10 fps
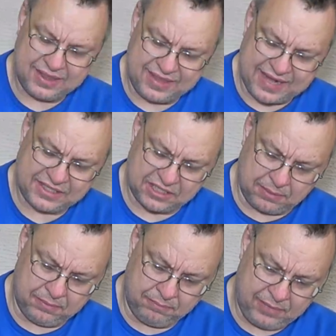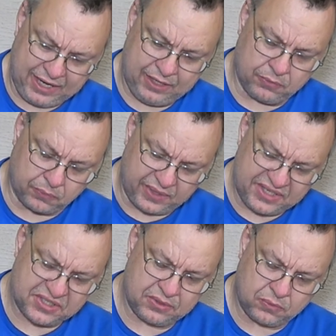That's the main
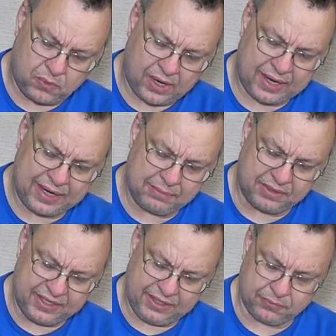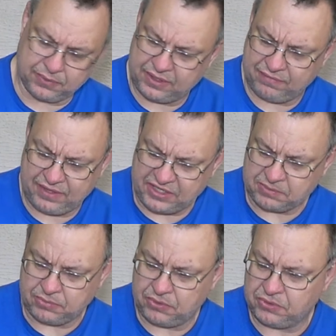reason why I'm getting rid of these
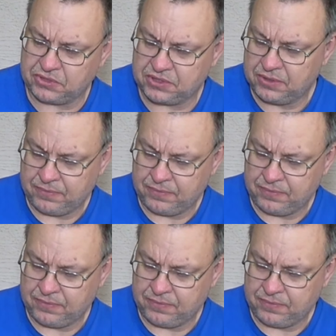boots.